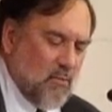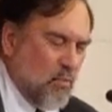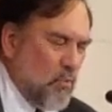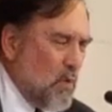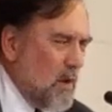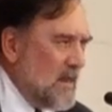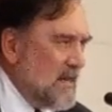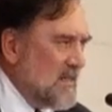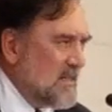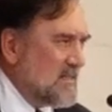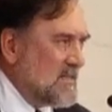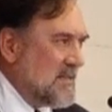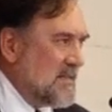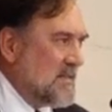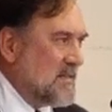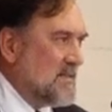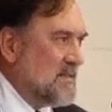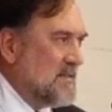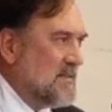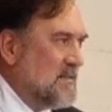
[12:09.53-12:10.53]
What is
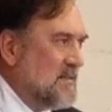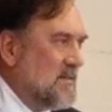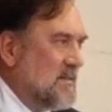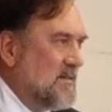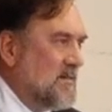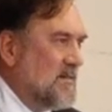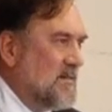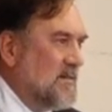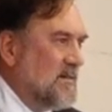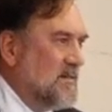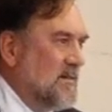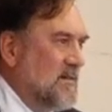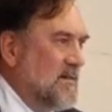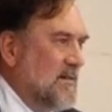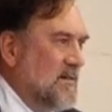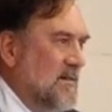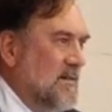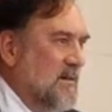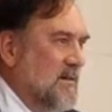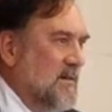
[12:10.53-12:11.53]
it
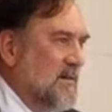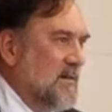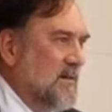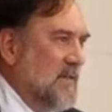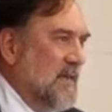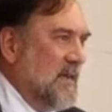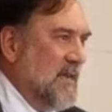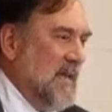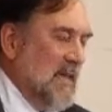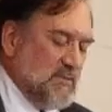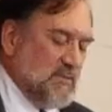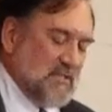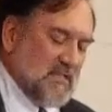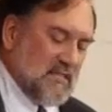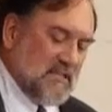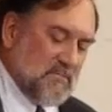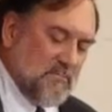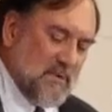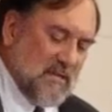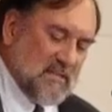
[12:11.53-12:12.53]
that keeps
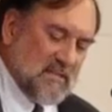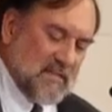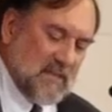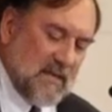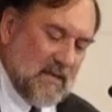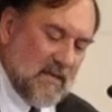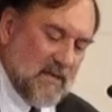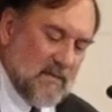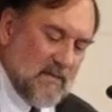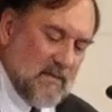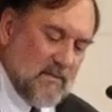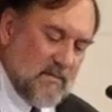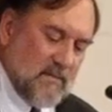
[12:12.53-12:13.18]
us busy?